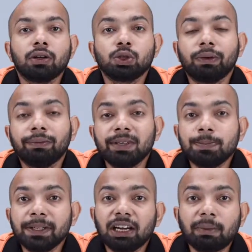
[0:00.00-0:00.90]
So when we
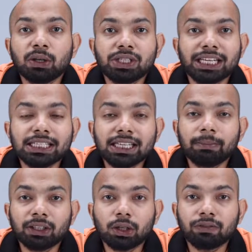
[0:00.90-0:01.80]
speak about change in
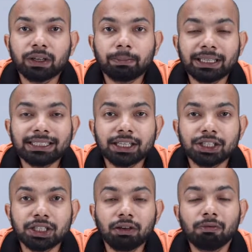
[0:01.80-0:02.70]
method of
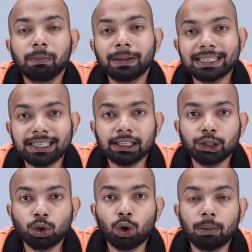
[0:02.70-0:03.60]
depreciation, we
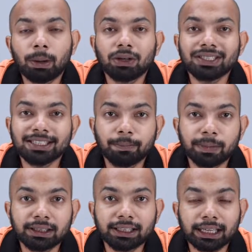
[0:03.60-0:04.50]
basically talk about a
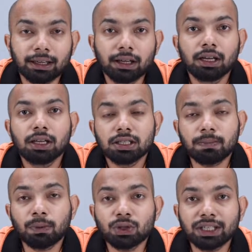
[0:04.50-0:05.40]
simple thing.
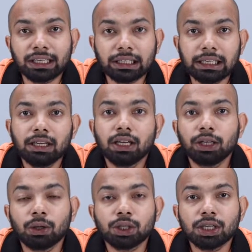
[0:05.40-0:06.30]
Supposingly,
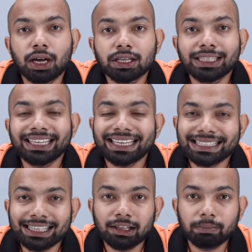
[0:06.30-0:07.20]
you are charging
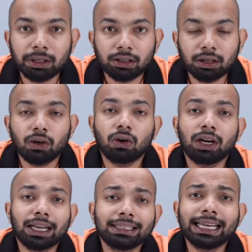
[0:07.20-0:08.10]
SLM method or
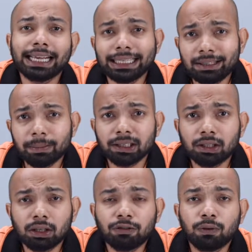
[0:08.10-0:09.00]
rather any
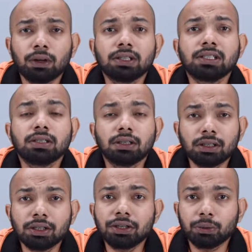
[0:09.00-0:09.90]
method for
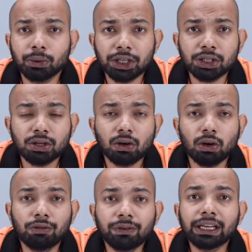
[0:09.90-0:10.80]
certain duration
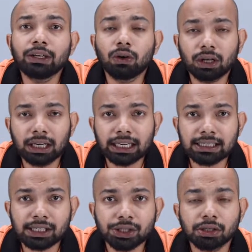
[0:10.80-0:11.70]
of any
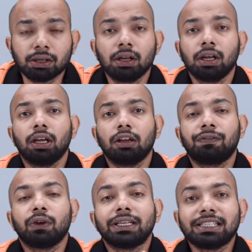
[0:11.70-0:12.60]
organization.
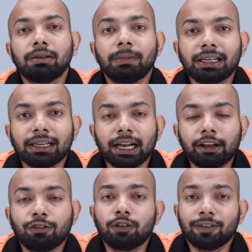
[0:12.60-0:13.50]
If your estimated
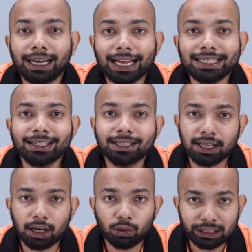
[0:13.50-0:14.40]
life of an asset is
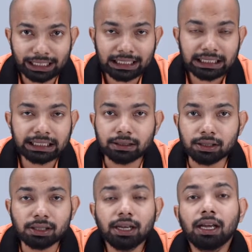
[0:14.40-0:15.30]
around 10
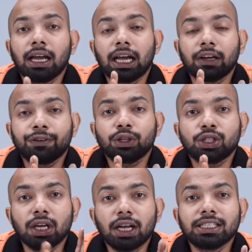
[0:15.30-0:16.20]
years and if you are
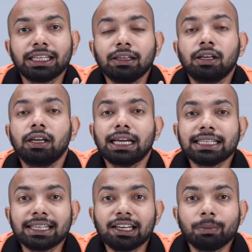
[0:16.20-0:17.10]
charging
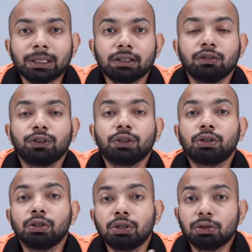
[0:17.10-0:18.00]
SLM method for the
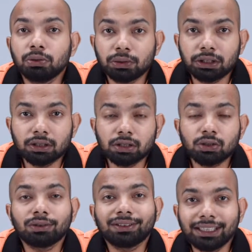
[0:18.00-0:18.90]
good 2 years
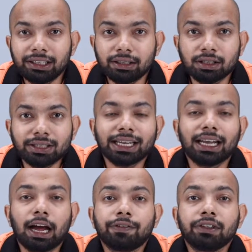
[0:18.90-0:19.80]
or 3 years
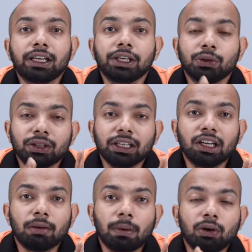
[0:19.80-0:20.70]
and after that you
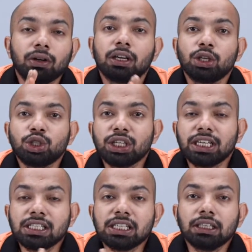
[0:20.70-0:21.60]
think about
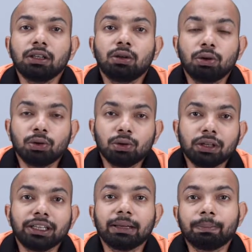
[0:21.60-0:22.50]
changing the whole
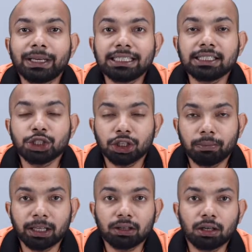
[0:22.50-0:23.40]

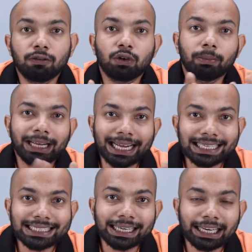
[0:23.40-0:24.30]
depreciation method from
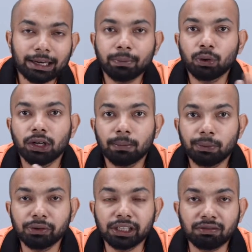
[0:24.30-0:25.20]
SLM to
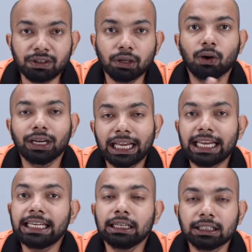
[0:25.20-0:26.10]
WDV or
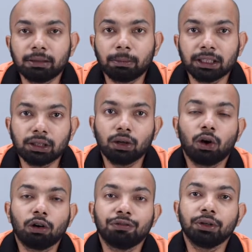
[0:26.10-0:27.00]
any other method
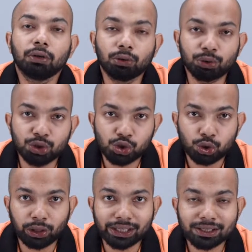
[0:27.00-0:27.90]
of your own
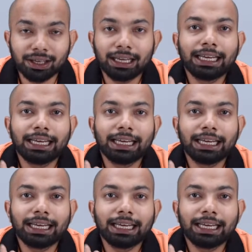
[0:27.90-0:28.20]
choice.